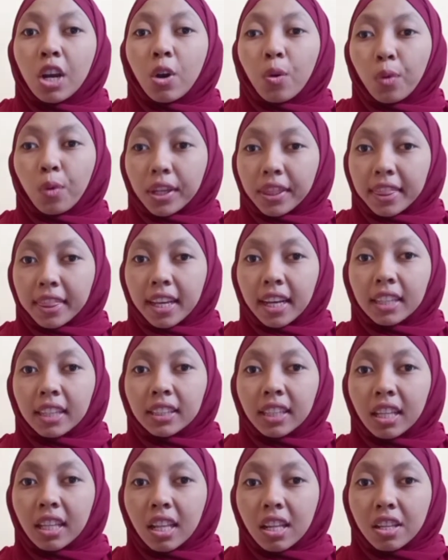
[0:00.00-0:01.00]
what
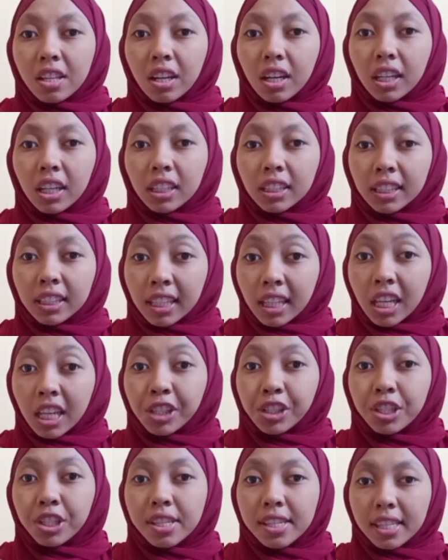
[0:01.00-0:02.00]
the
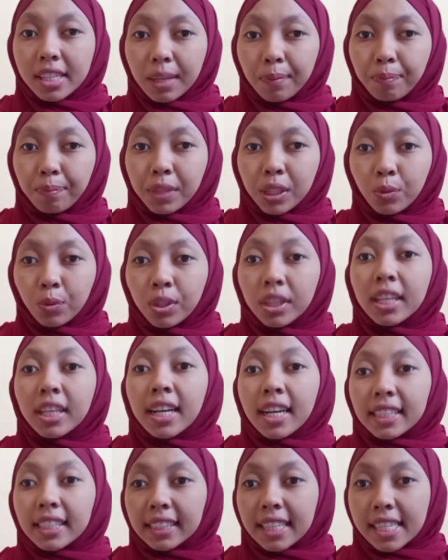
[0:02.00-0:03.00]
relationship between
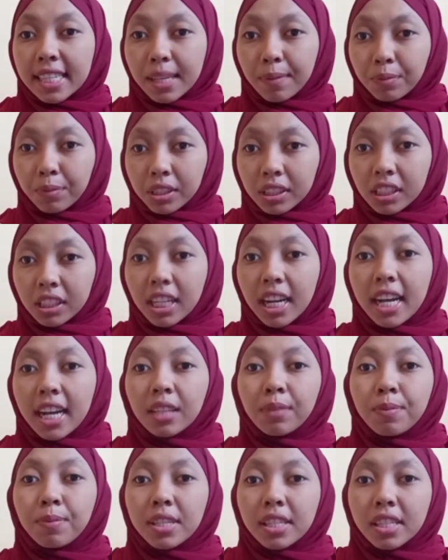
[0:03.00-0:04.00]
receptor
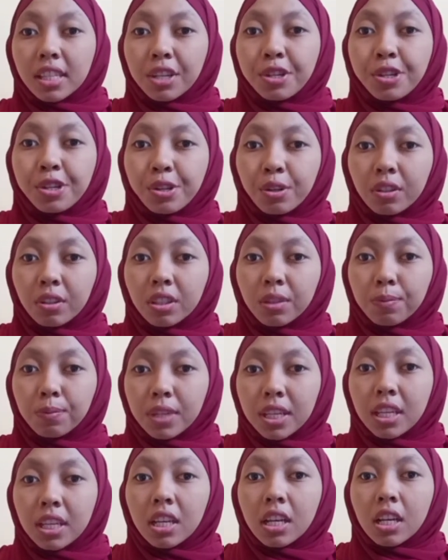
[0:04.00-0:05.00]
and message should
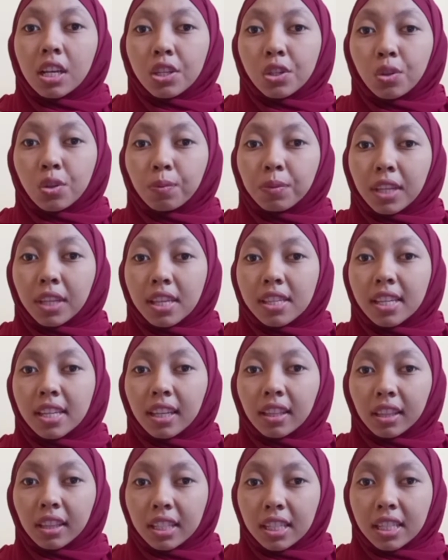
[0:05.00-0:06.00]
be
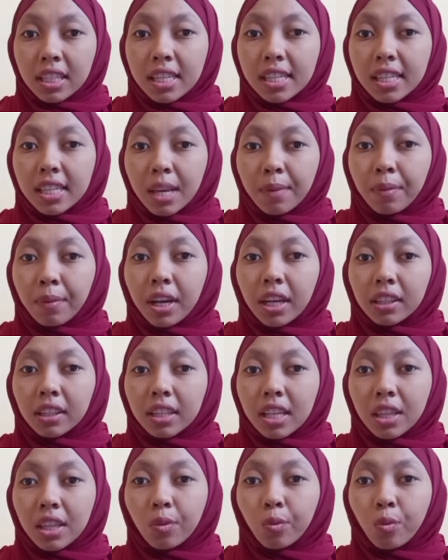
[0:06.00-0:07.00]
substantially the same as
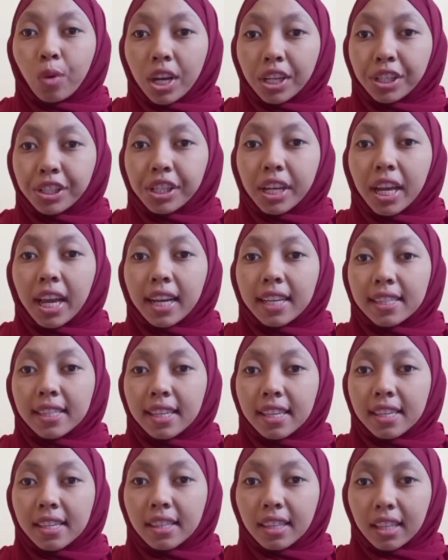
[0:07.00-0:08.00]
that which
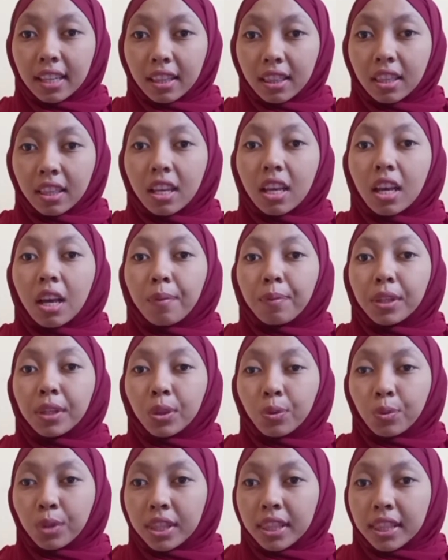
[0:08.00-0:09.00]
existed
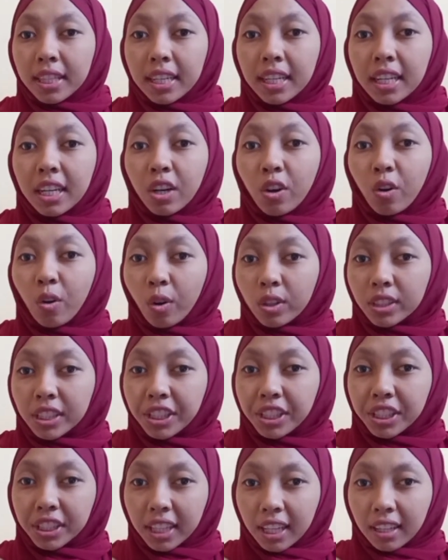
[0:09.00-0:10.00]
between the
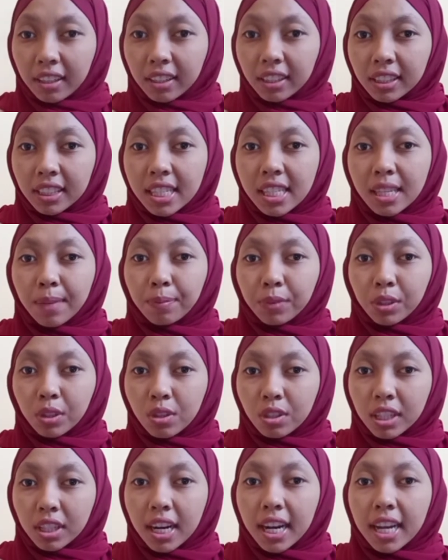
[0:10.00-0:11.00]
original
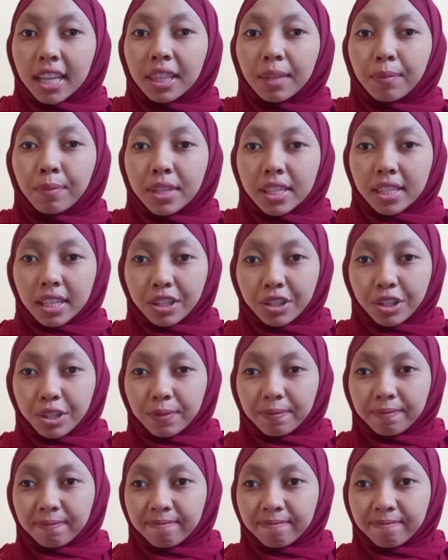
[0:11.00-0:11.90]
receptor and the message.